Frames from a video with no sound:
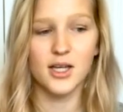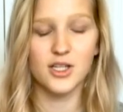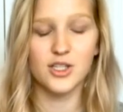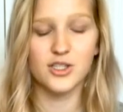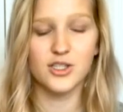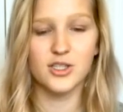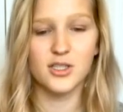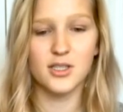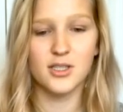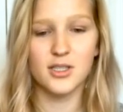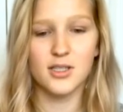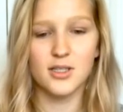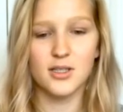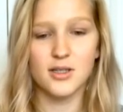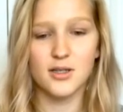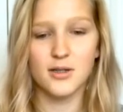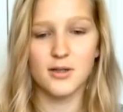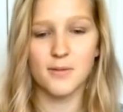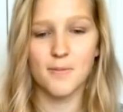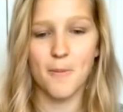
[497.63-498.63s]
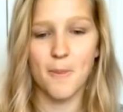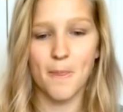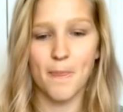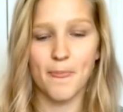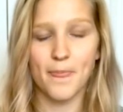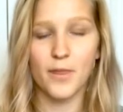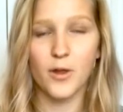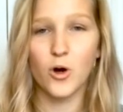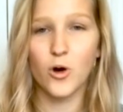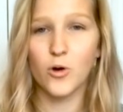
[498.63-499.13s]
she
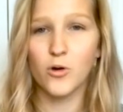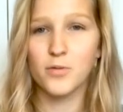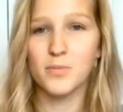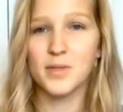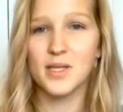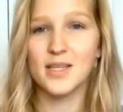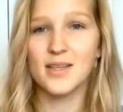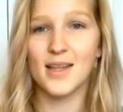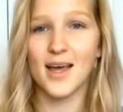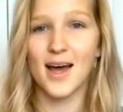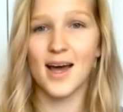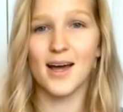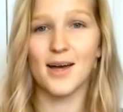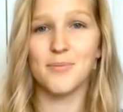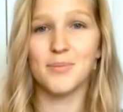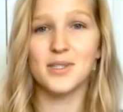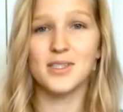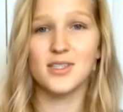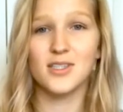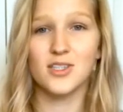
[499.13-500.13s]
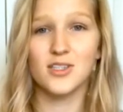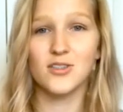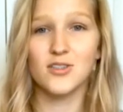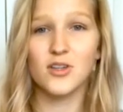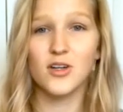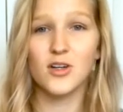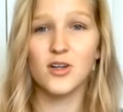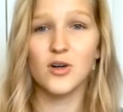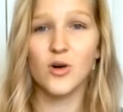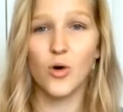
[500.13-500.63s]
told me that positions
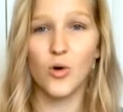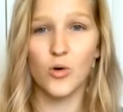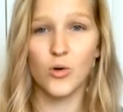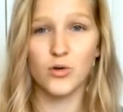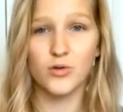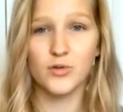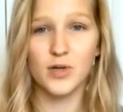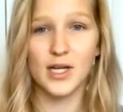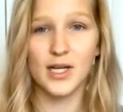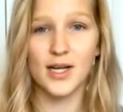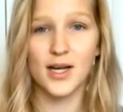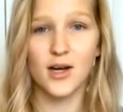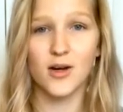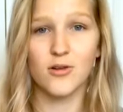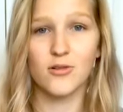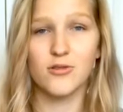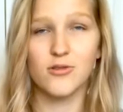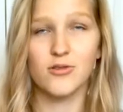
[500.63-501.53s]
are on hold right now,